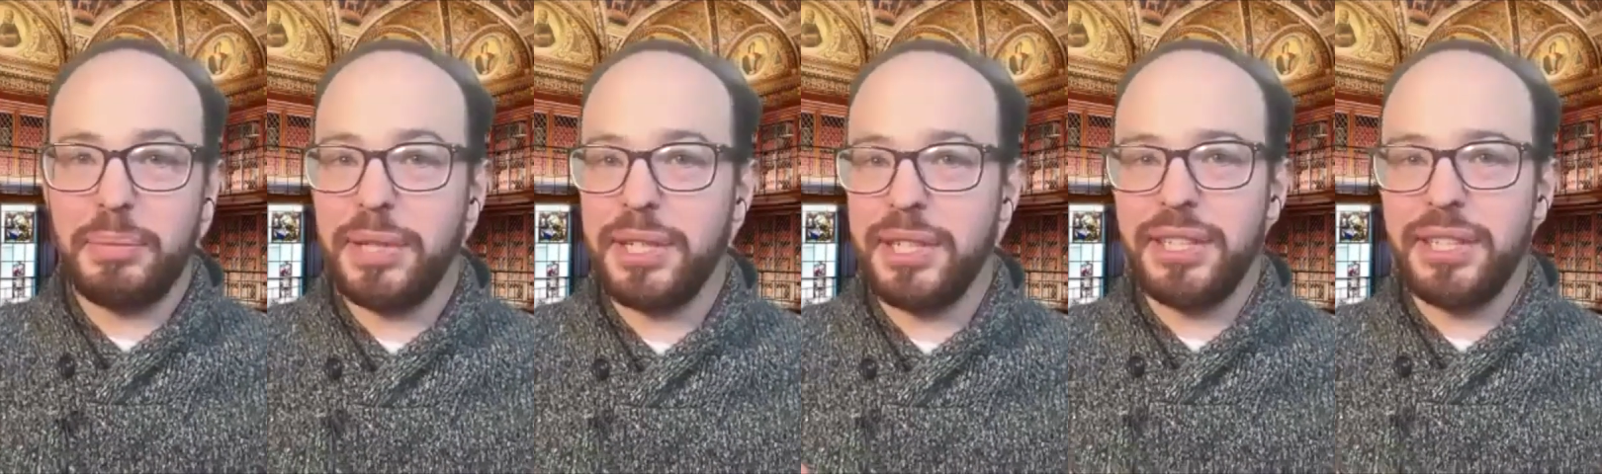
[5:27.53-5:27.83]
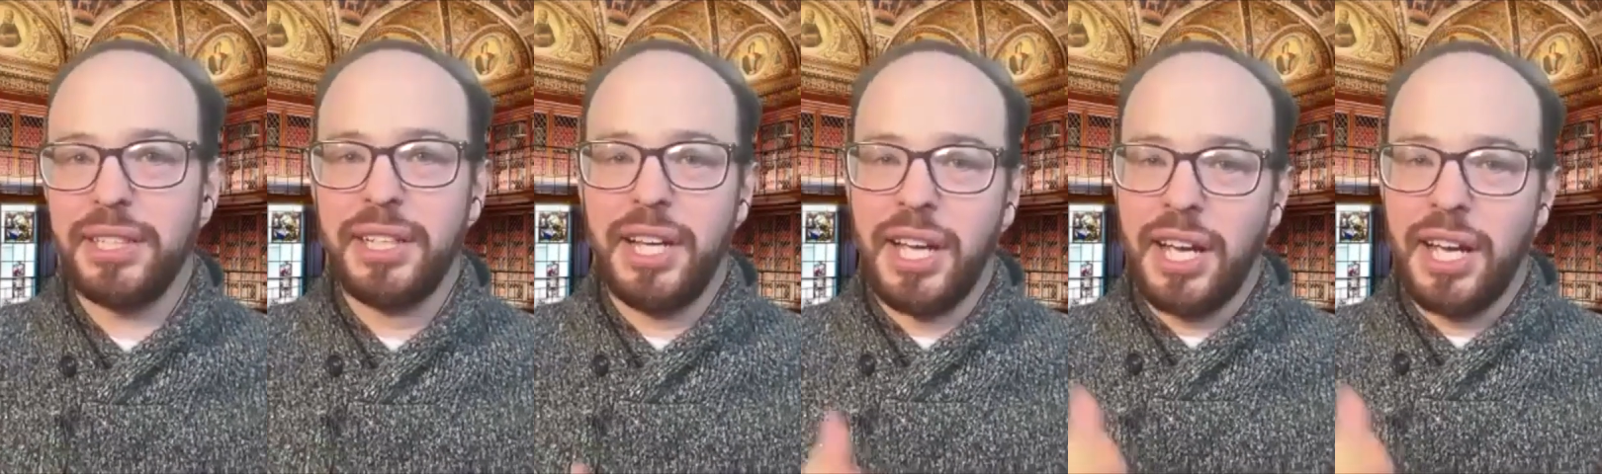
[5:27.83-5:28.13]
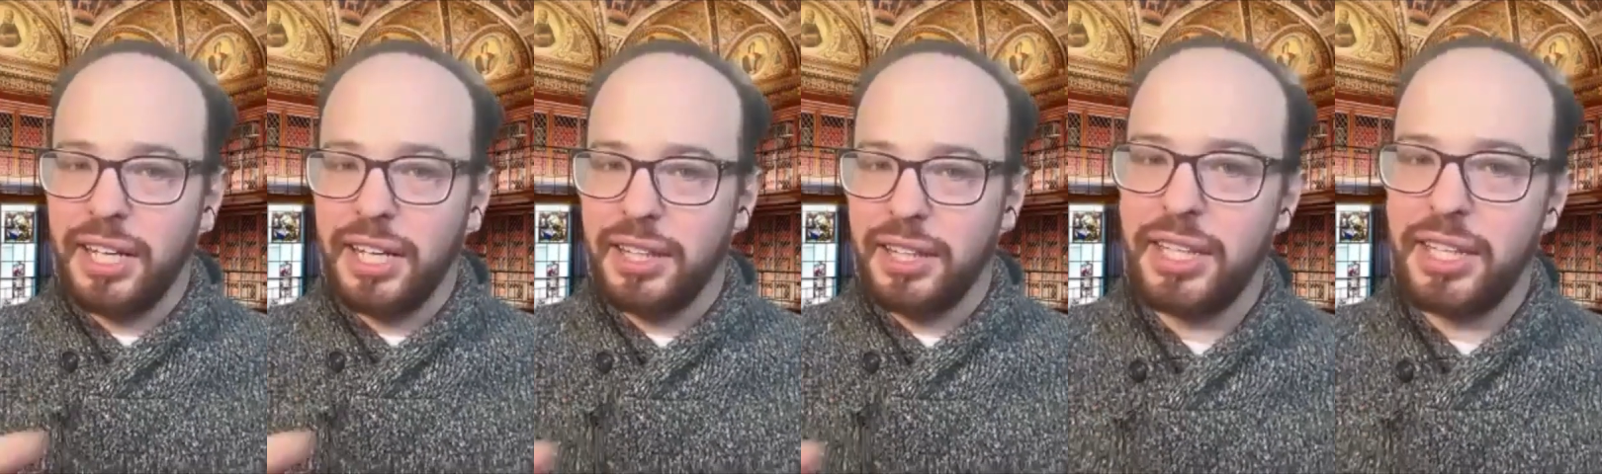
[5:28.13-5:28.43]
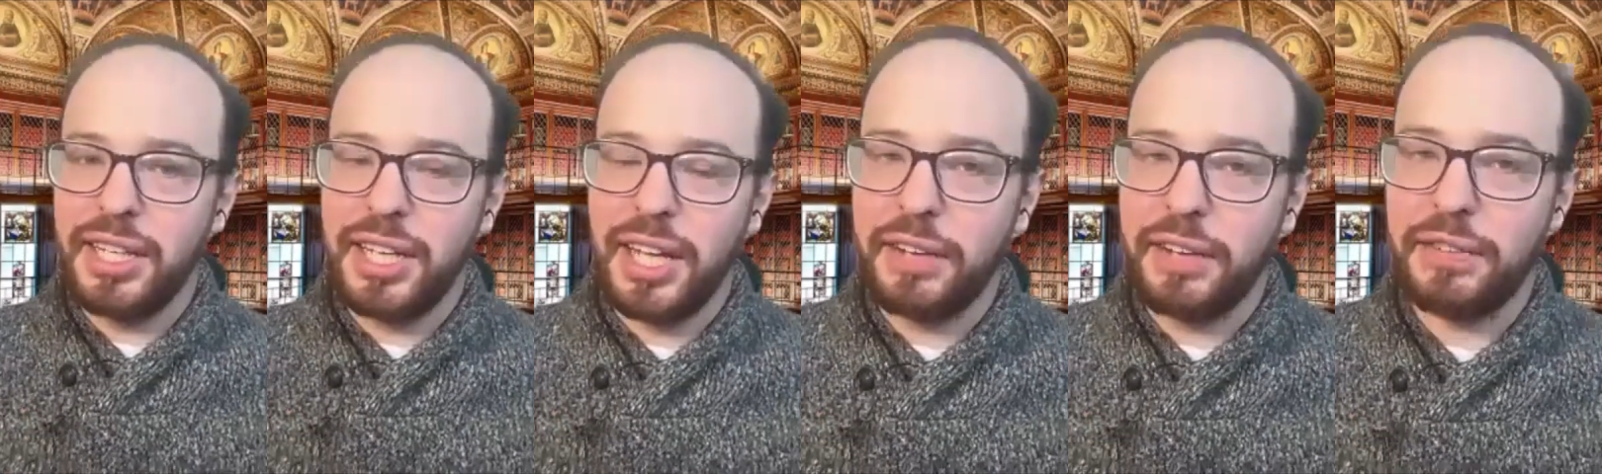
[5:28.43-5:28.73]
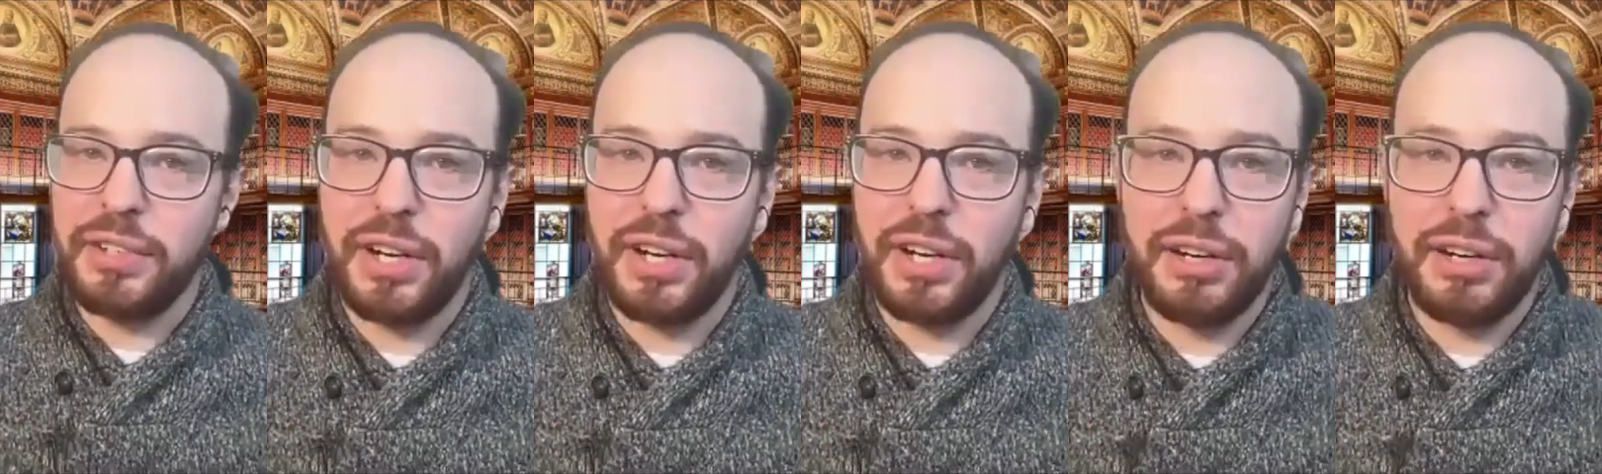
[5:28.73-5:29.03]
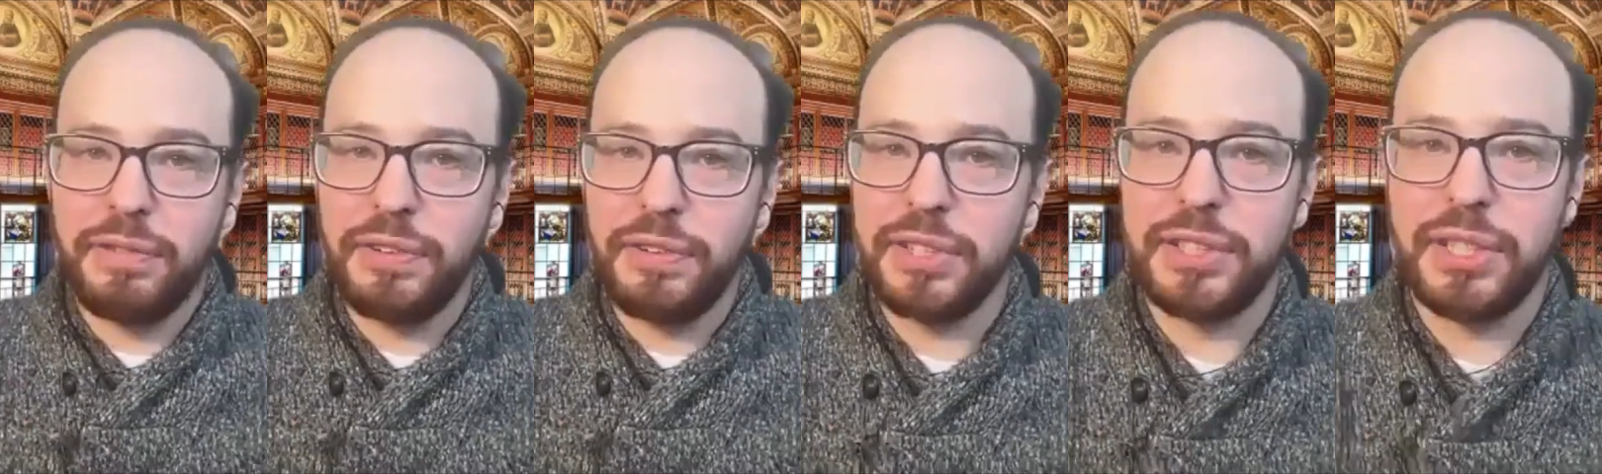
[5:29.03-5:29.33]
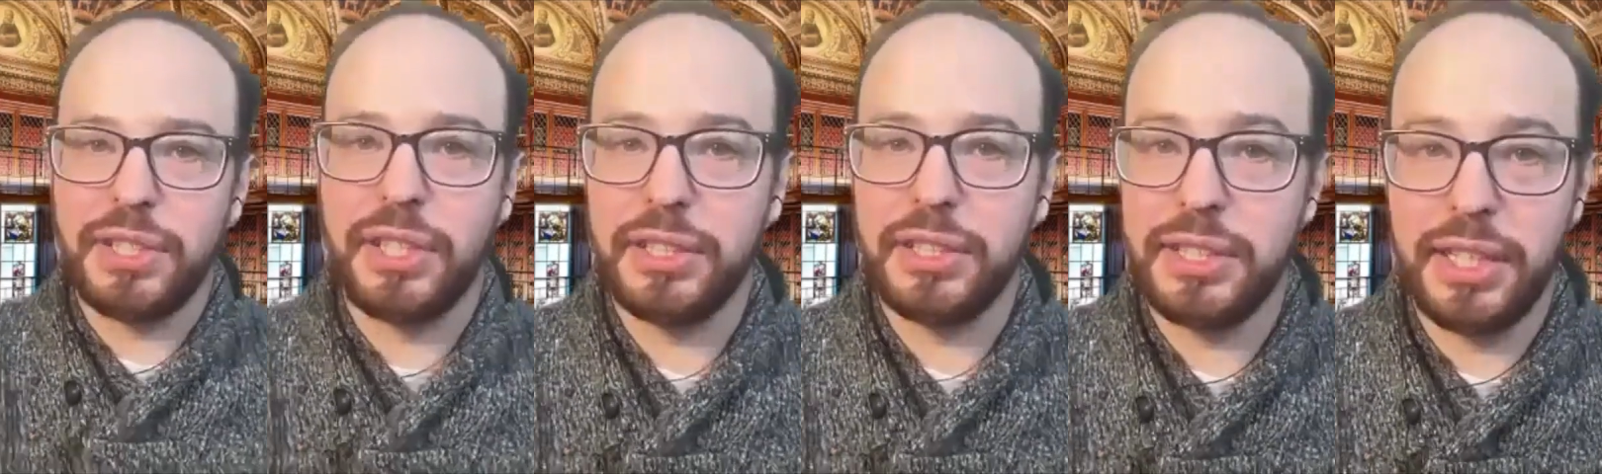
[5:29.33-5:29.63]
And I think after our first
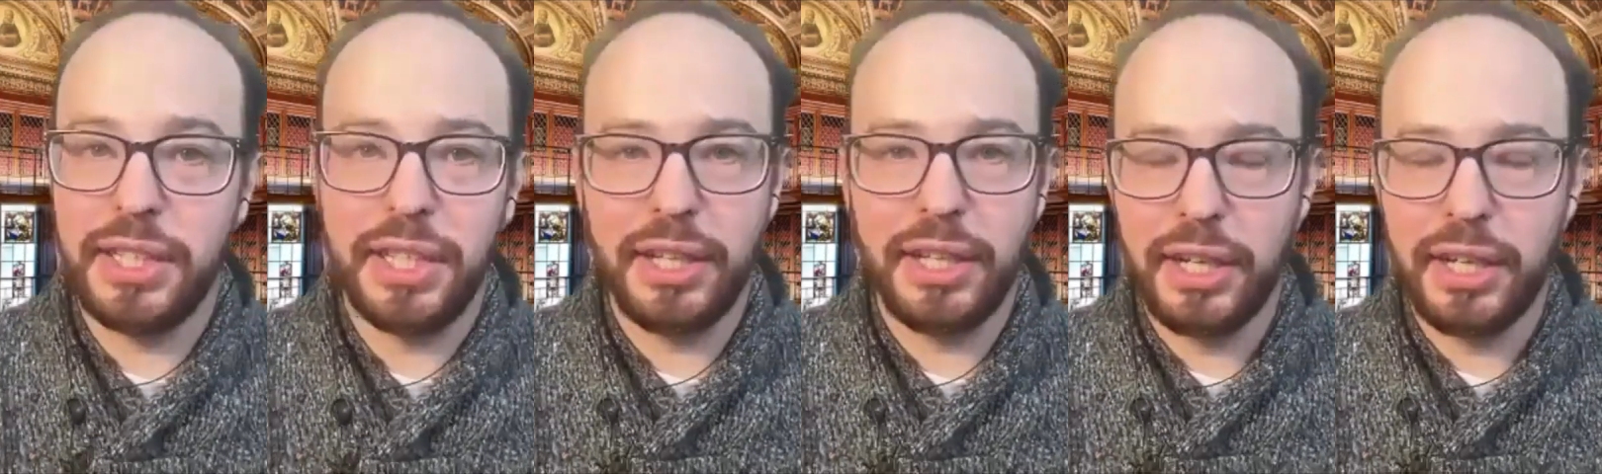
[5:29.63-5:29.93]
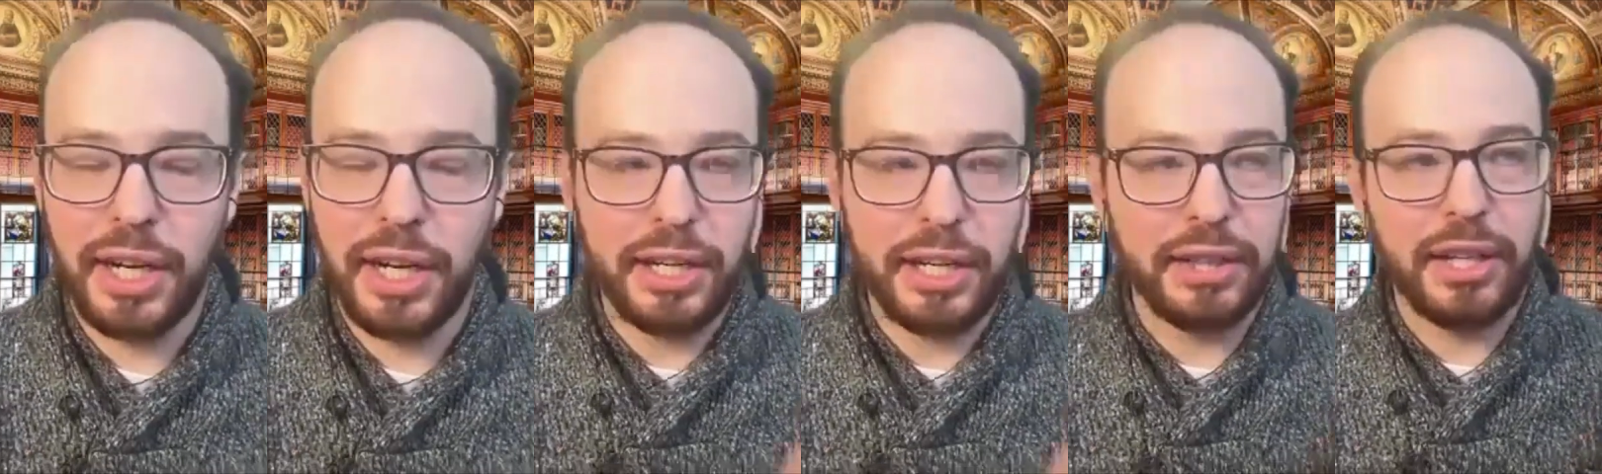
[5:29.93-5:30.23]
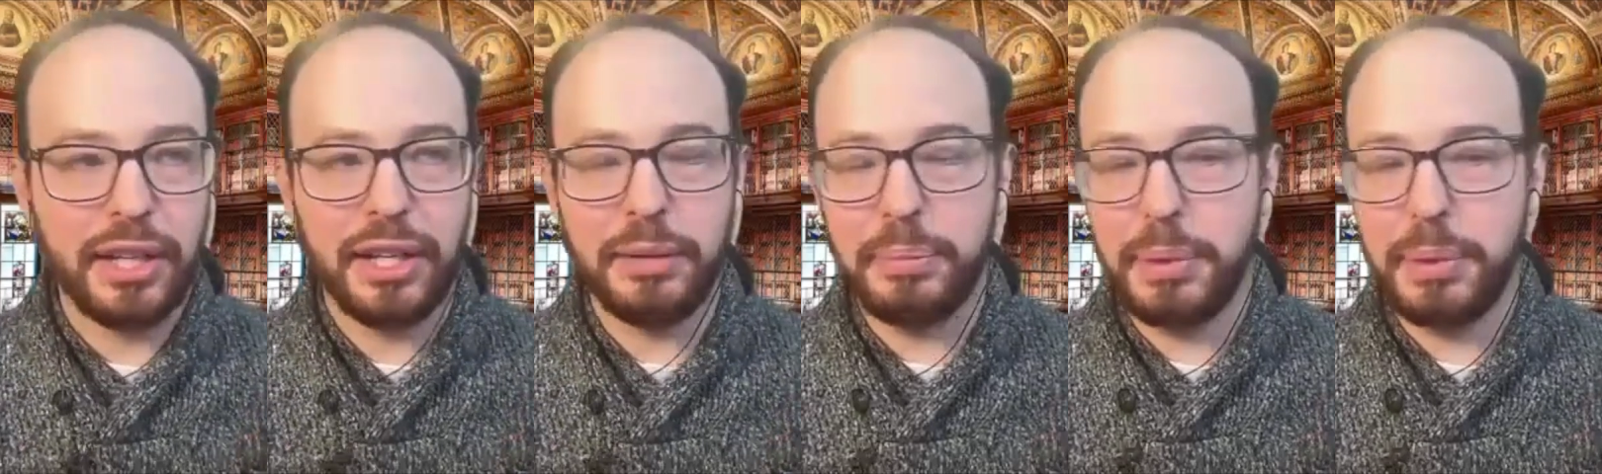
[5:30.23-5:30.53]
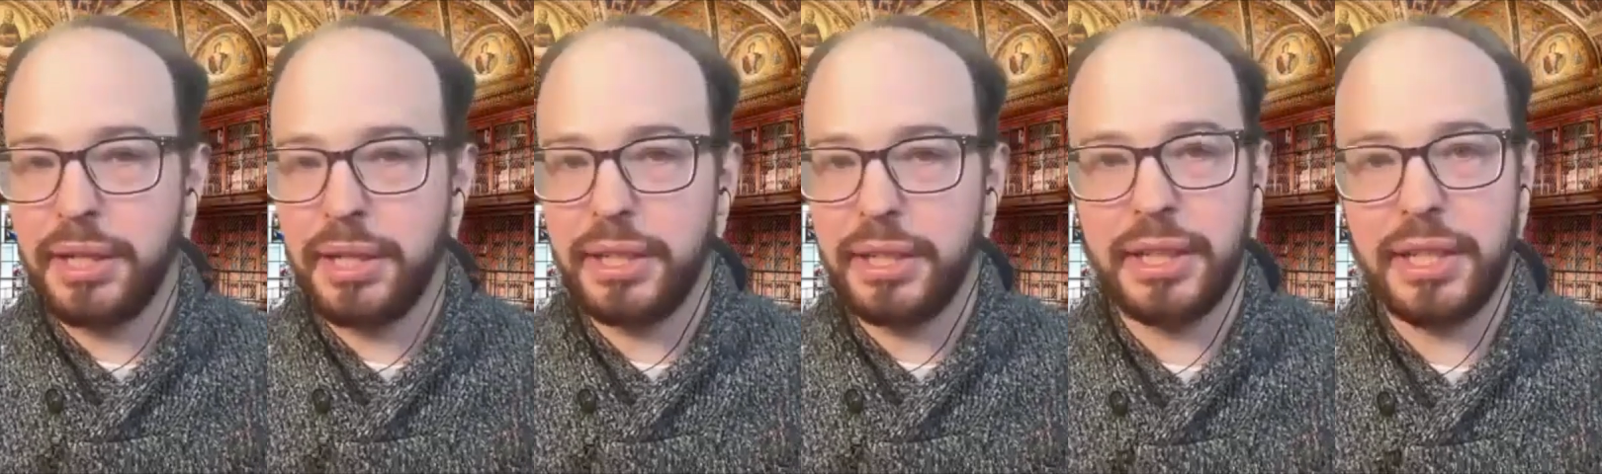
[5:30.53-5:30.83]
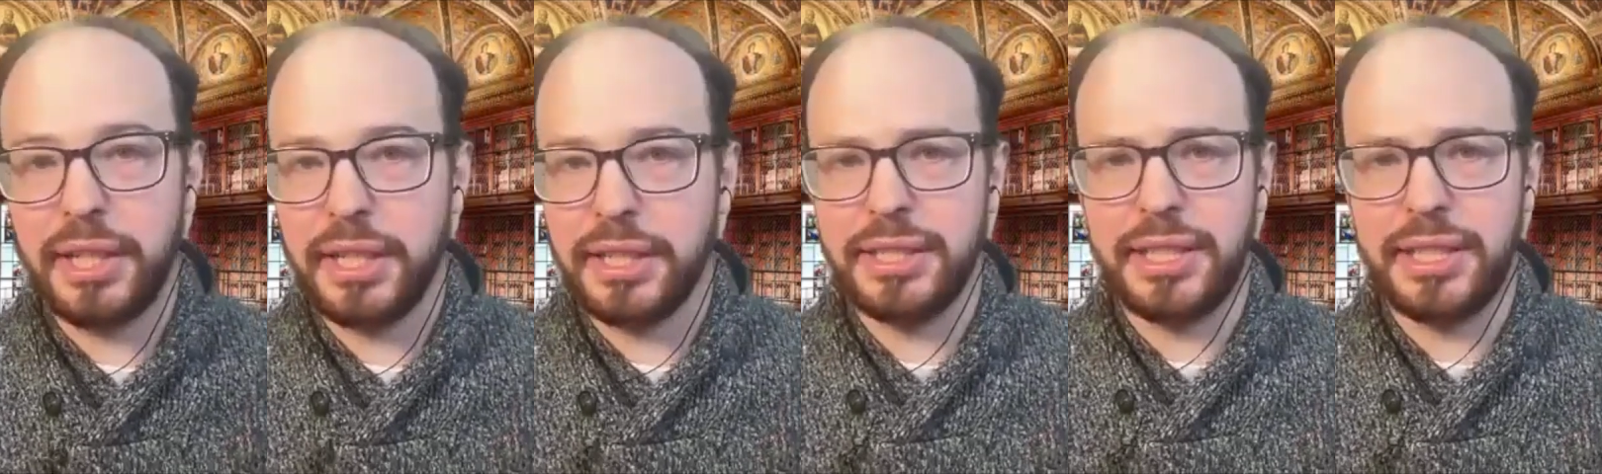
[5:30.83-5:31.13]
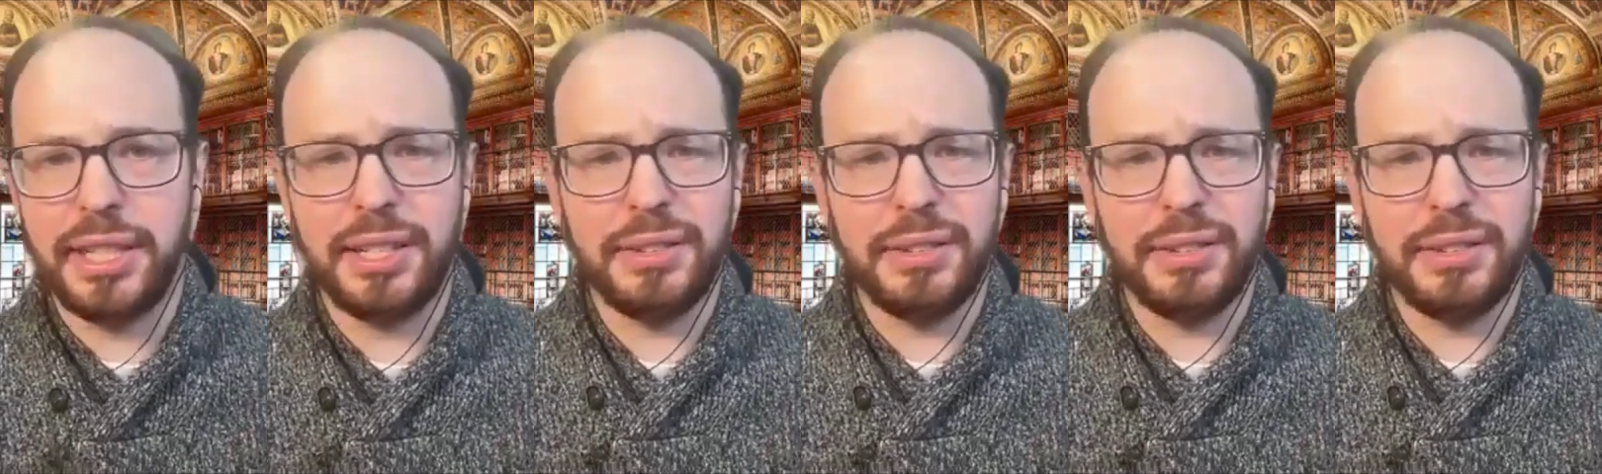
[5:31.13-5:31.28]
call together, I thought about it the next day.